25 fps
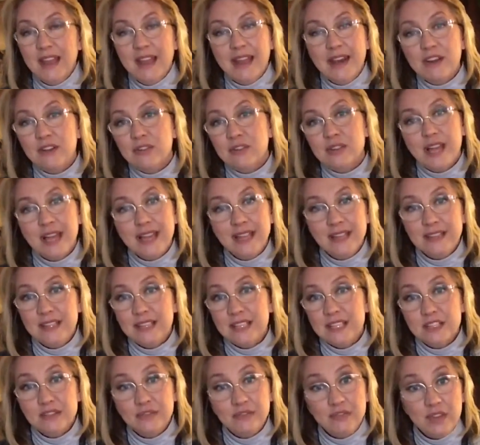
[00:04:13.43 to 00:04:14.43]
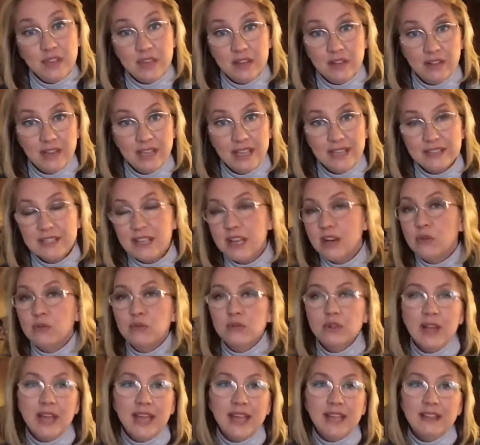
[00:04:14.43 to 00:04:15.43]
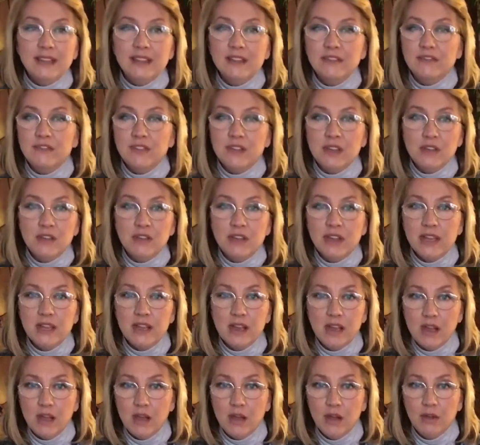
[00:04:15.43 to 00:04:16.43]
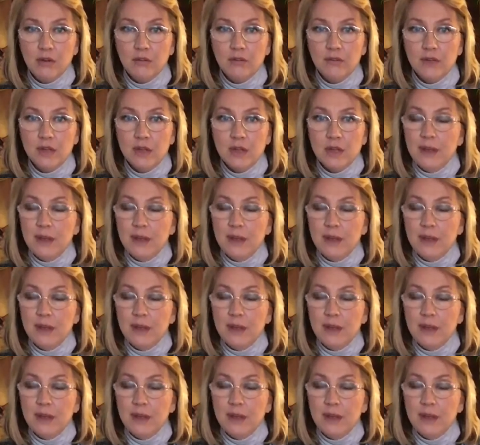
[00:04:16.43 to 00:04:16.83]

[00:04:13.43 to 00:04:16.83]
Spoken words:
I don't like these feelings. I don't like the feeling of